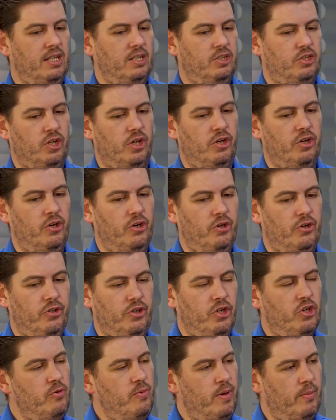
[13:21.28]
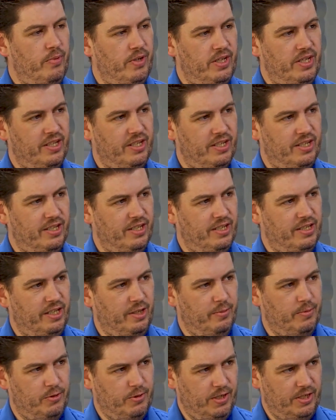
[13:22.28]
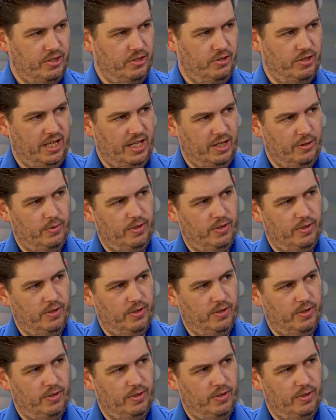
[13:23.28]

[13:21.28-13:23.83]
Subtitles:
So you remember the demonstration you had